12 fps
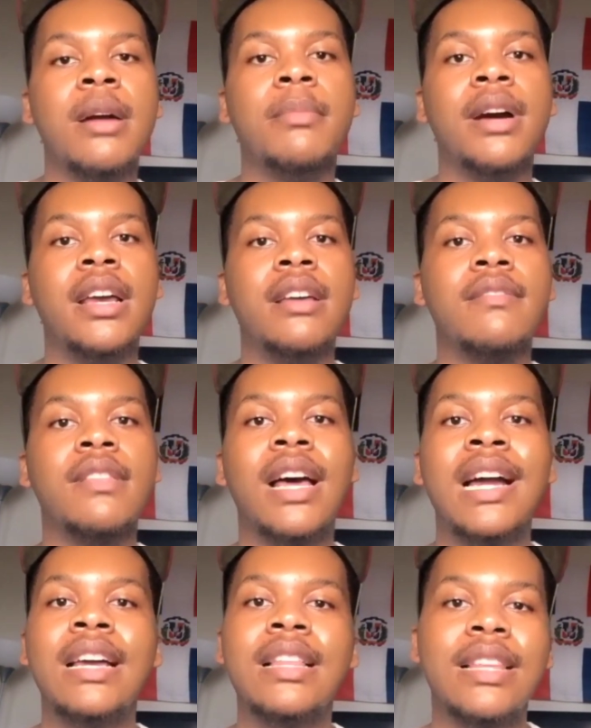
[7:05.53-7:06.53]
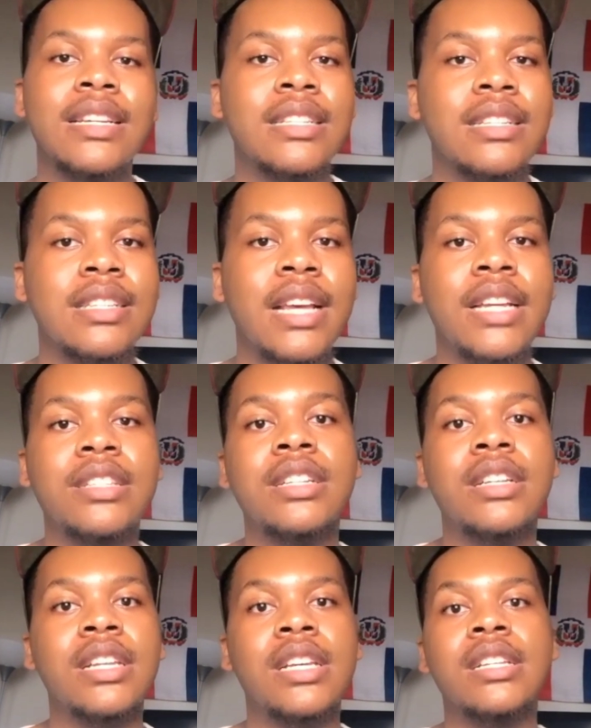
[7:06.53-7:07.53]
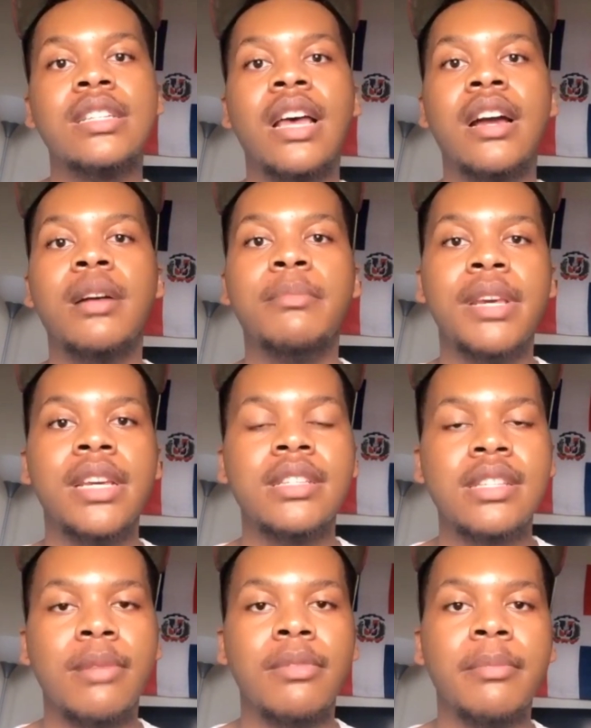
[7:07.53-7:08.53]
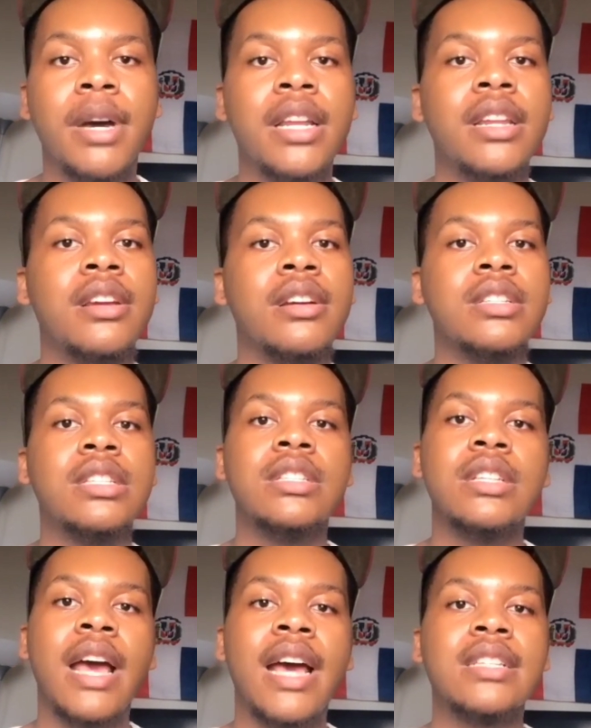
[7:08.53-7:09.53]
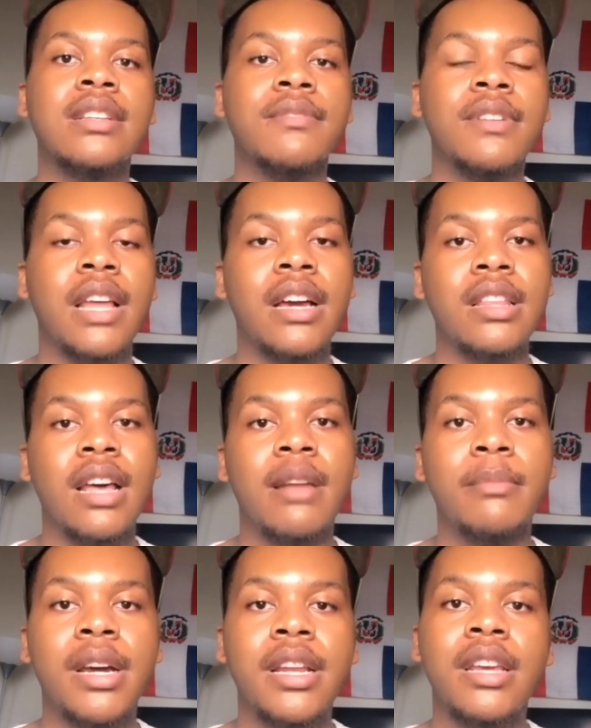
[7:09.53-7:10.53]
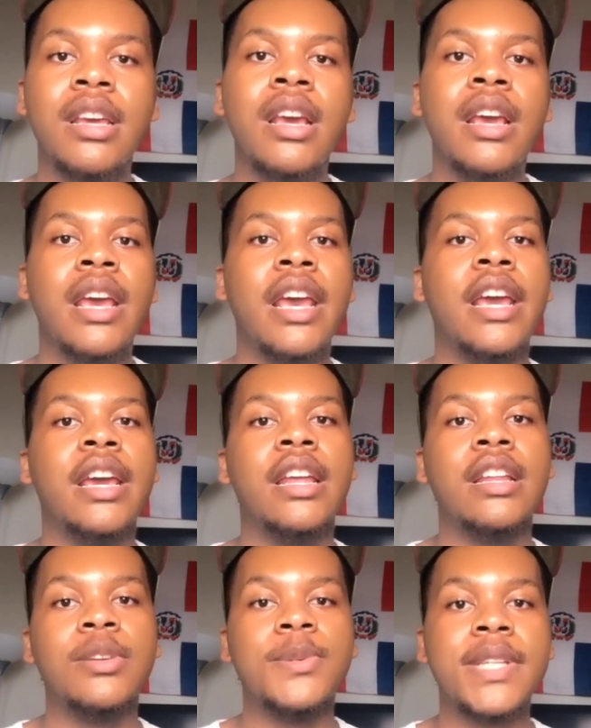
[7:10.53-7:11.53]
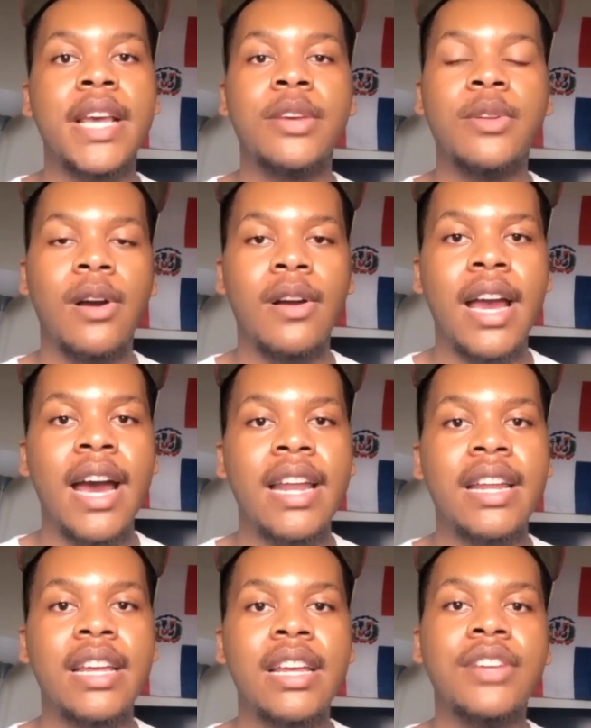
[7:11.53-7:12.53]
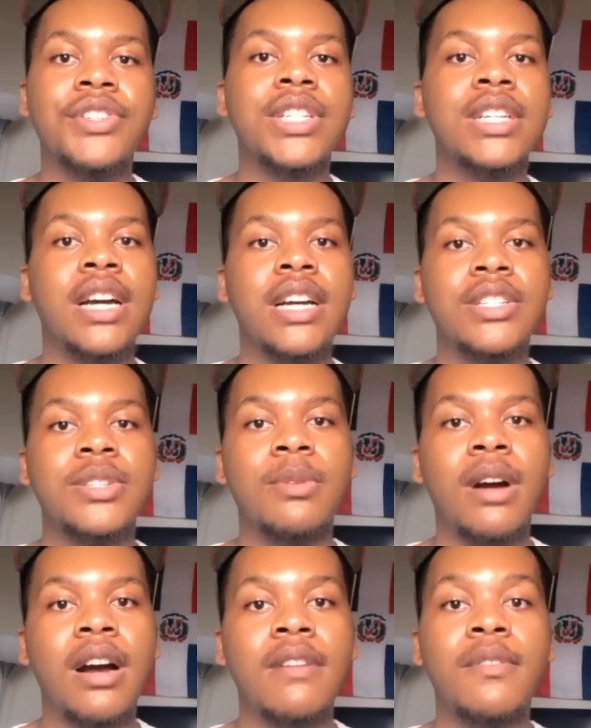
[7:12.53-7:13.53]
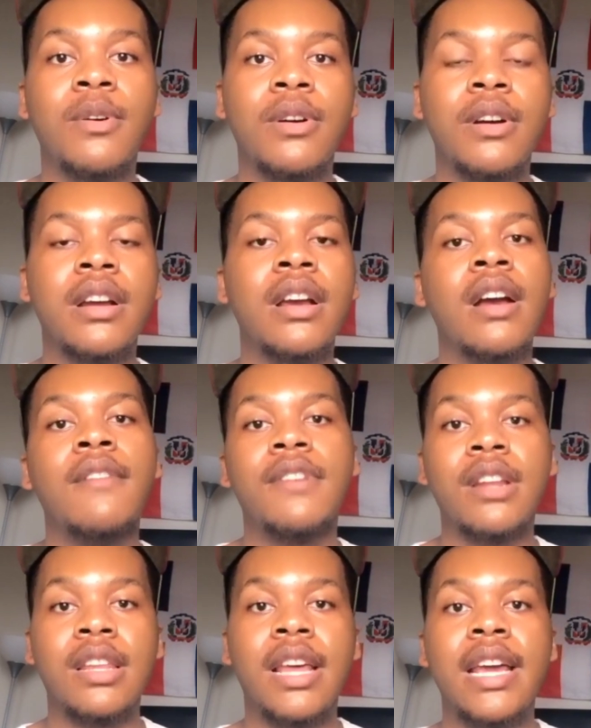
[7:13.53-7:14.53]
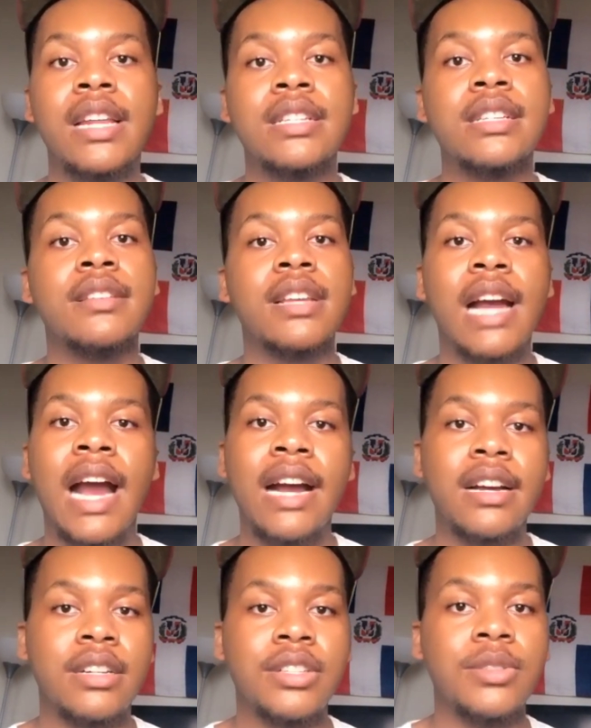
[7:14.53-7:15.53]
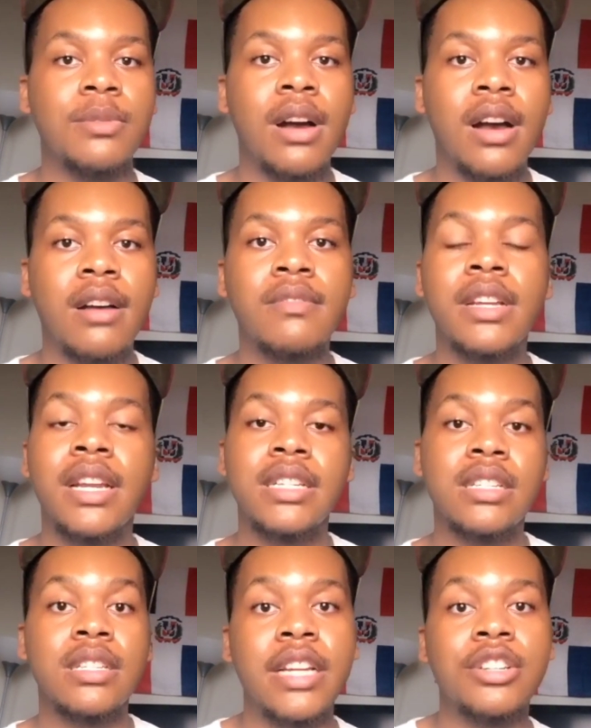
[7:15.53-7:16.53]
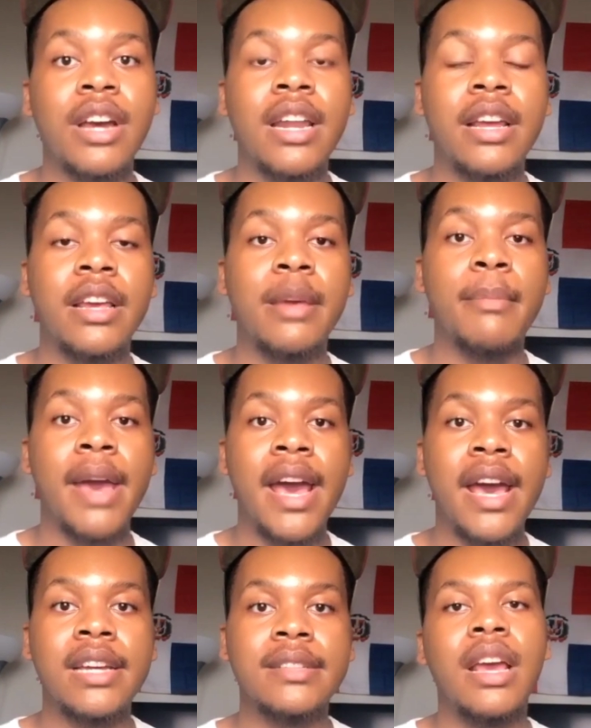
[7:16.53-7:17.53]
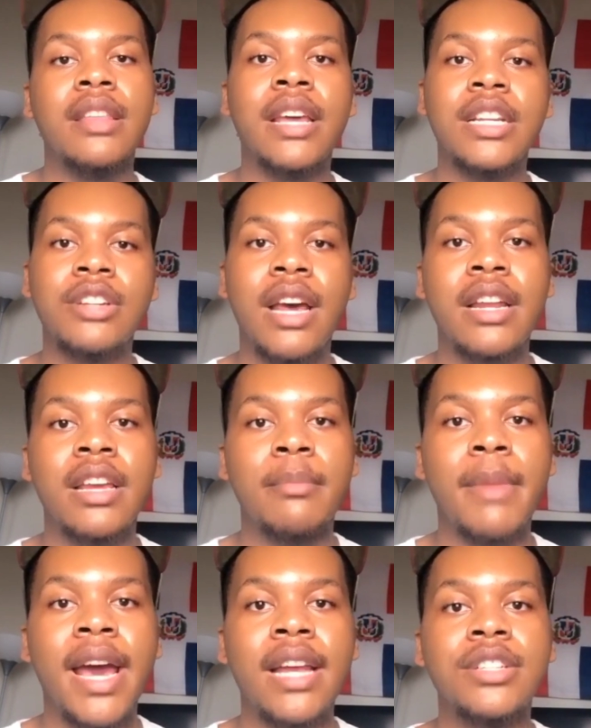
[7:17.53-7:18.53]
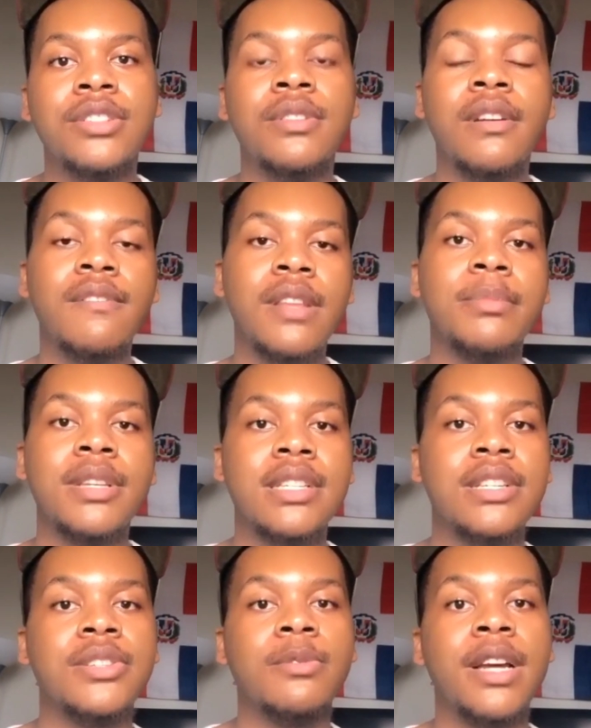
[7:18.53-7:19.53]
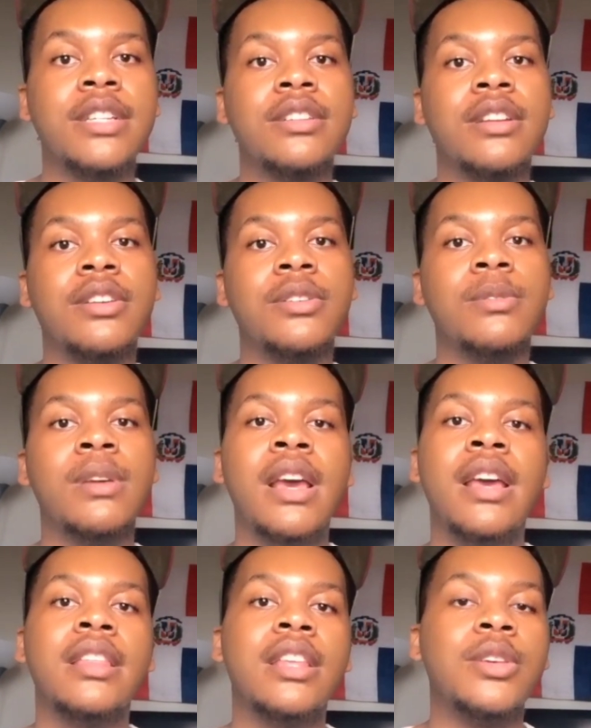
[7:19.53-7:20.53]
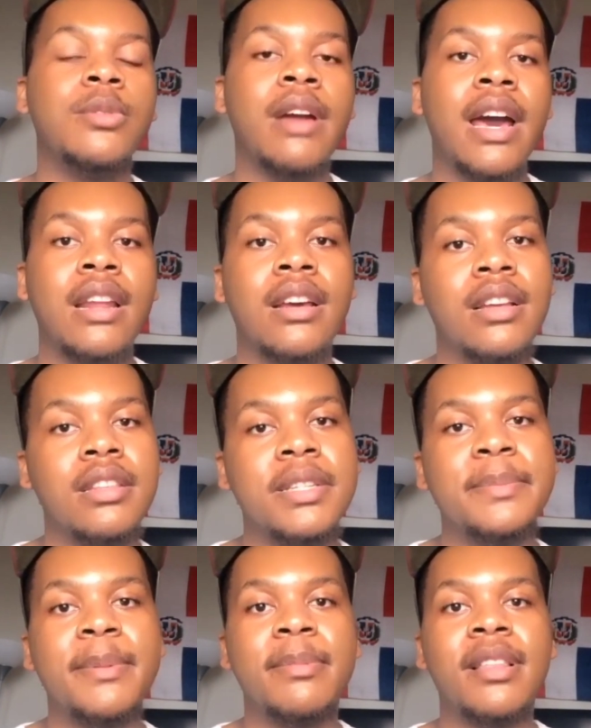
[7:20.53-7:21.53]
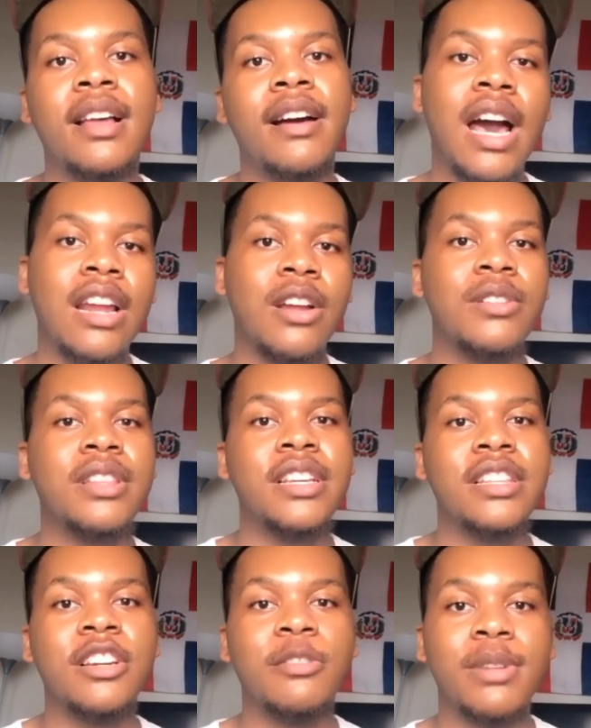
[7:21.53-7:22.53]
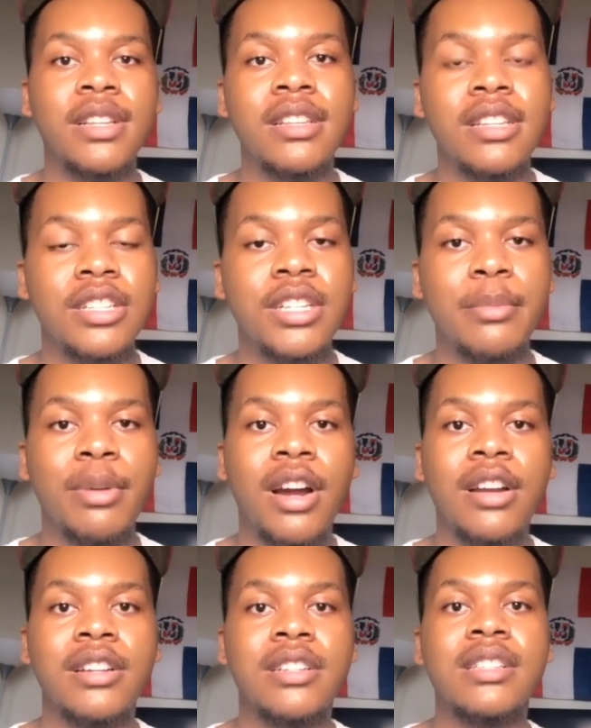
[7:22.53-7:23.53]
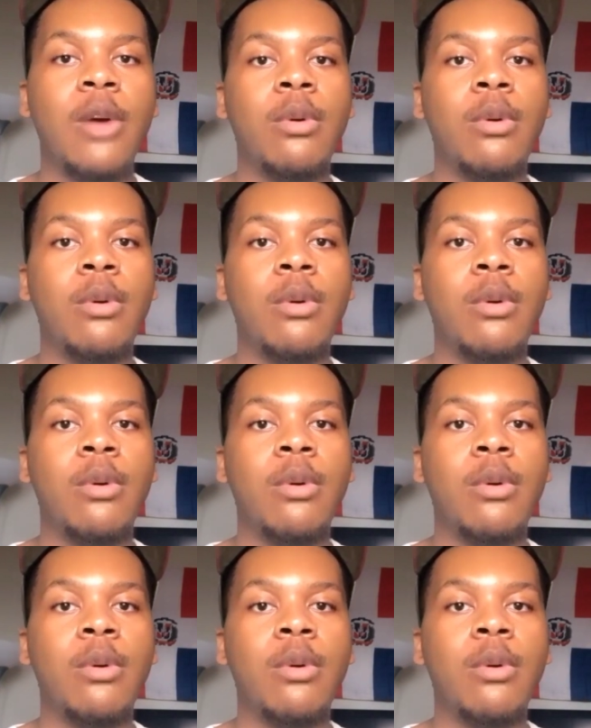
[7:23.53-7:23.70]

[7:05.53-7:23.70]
But if, like, let's just say she needs like a big sum of money, or she's asking for like a lot of money, and you say you don't got it, if she cuts you off, or for the ladies, if the guy cuts you off and they just try to get mad, if they try to get mad at you and flip the situation on you, then you got to cut these people off. I don't think they're really legit partners.